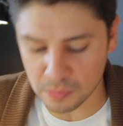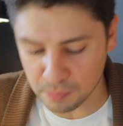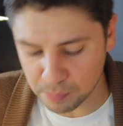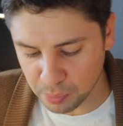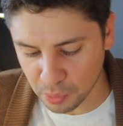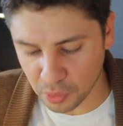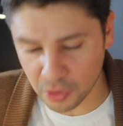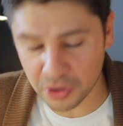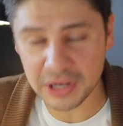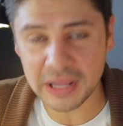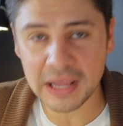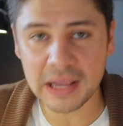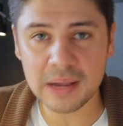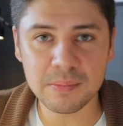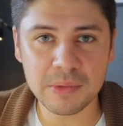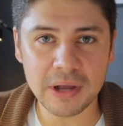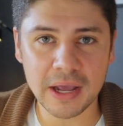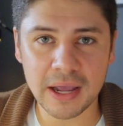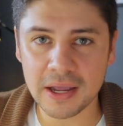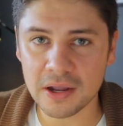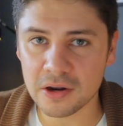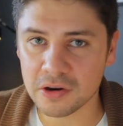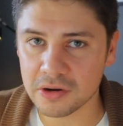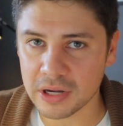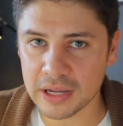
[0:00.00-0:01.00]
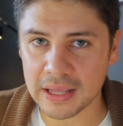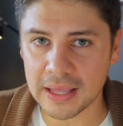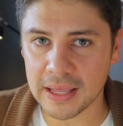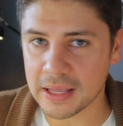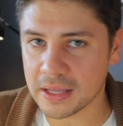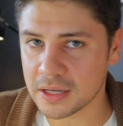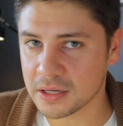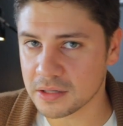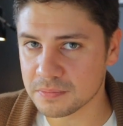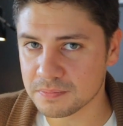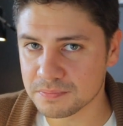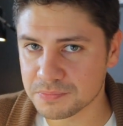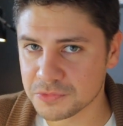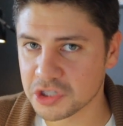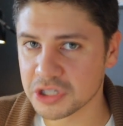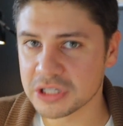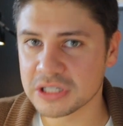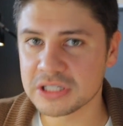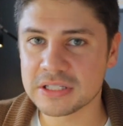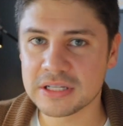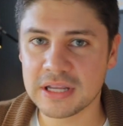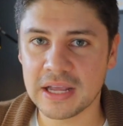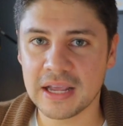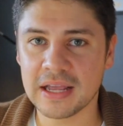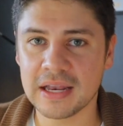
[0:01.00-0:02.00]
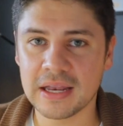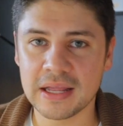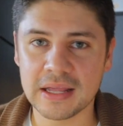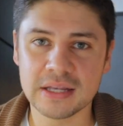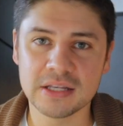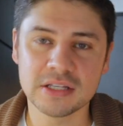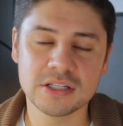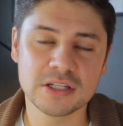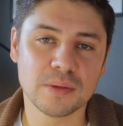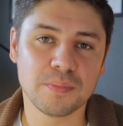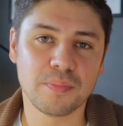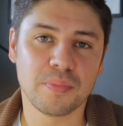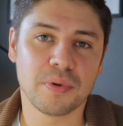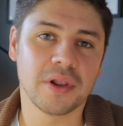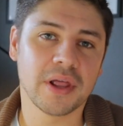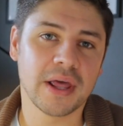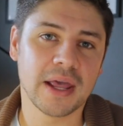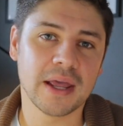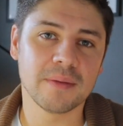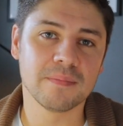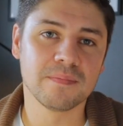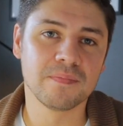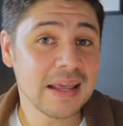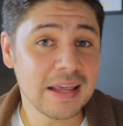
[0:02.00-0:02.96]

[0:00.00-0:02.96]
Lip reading: board game night, or again, just staying in to play.